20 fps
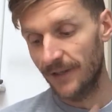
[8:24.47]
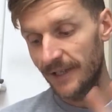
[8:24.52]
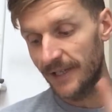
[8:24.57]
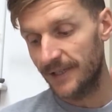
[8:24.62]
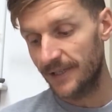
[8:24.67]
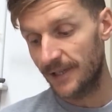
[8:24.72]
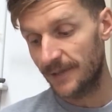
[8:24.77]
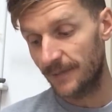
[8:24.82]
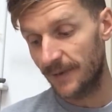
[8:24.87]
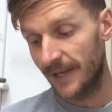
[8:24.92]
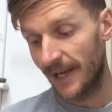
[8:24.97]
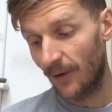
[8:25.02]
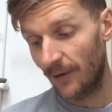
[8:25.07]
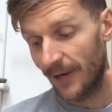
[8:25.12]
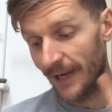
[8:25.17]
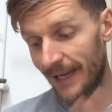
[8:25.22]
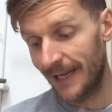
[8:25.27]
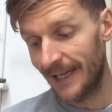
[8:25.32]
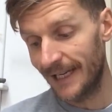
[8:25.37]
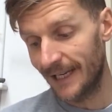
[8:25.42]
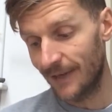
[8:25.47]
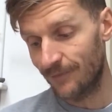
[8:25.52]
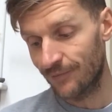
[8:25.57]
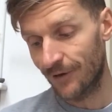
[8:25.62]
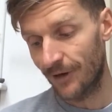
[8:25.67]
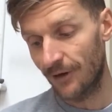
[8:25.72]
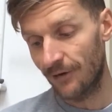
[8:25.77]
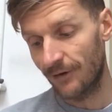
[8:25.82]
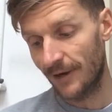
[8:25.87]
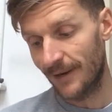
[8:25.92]
You need to get on a healing
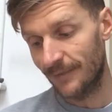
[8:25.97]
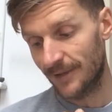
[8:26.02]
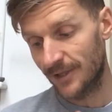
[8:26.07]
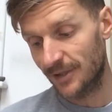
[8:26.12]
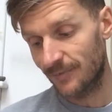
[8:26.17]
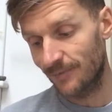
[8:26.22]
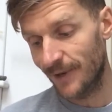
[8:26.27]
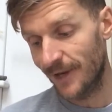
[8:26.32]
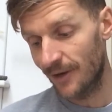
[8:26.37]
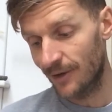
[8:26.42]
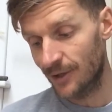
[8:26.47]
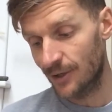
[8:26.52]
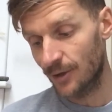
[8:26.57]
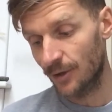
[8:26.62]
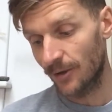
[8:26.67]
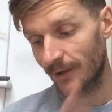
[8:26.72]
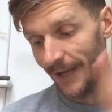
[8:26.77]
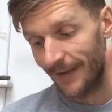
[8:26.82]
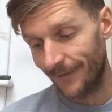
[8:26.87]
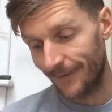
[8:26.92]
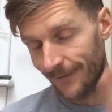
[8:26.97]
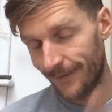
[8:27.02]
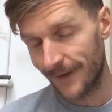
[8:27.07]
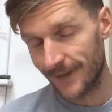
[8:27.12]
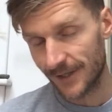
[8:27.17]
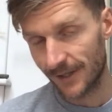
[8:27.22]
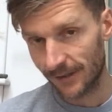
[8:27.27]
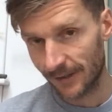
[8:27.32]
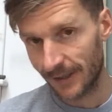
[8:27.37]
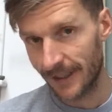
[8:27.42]
program, spiritual and
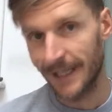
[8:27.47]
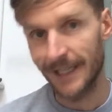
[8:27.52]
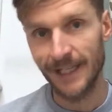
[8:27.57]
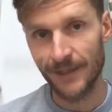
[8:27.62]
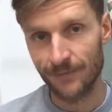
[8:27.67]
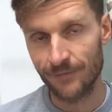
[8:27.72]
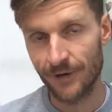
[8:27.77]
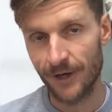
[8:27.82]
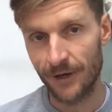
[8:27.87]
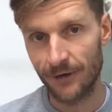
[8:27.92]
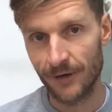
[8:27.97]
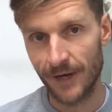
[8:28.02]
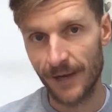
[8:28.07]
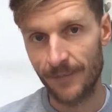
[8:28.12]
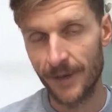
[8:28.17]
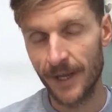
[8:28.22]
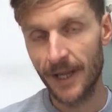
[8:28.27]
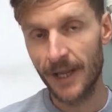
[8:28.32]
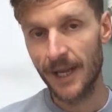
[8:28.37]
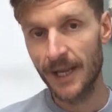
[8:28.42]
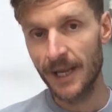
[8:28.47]
physical healing program.